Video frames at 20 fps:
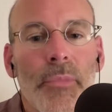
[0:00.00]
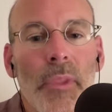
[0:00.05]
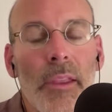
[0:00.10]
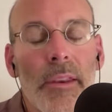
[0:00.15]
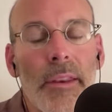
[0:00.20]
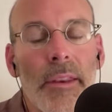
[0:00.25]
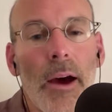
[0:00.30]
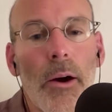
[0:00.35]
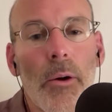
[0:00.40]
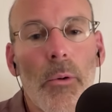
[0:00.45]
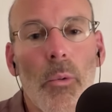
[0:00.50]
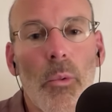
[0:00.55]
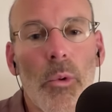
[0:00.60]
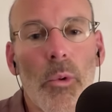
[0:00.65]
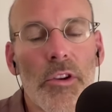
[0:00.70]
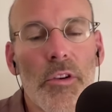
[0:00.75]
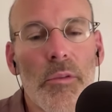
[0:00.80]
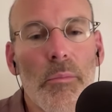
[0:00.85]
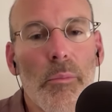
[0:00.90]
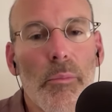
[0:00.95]
Now when
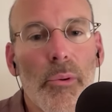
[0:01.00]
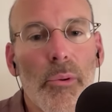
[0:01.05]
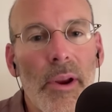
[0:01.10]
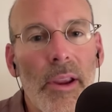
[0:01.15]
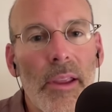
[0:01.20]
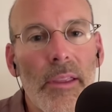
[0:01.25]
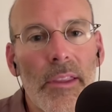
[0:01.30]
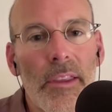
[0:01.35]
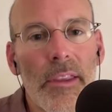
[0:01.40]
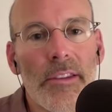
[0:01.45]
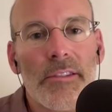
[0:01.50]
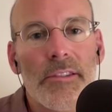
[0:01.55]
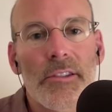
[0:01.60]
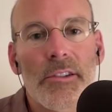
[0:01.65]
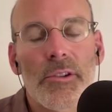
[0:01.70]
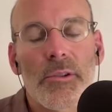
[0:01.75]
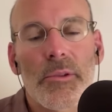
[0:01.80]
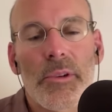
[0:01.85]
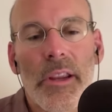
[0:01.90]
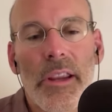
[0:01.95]
you bring these
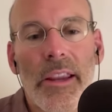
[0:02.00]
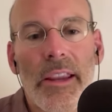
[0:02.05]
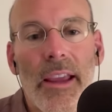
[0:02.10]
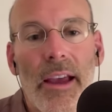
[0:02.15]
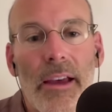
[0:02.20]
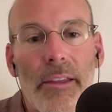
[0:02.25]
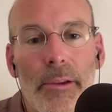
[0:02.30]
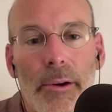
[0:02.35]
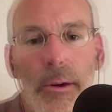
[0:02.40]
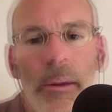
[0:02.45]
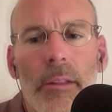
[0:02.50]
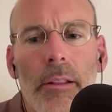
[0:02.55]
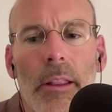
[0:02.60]
two together,